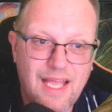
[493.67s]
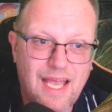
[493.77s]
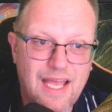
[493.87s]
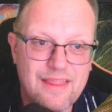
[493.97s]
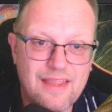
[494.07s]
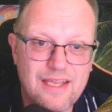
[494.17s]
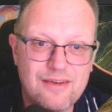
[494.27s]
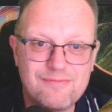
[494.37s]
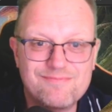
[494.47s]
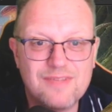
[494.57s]
And
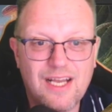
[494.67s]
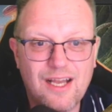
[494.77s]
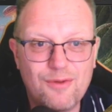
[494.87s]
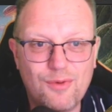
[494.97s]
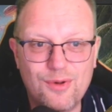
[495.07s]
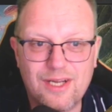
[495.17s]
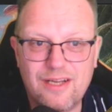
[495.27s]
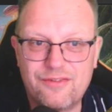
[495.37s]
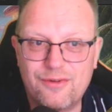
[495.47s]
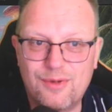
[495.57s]
then I will
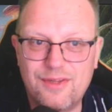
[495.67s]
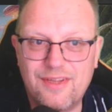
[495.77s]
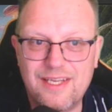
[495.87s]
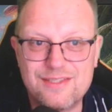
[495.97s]
cast it one day,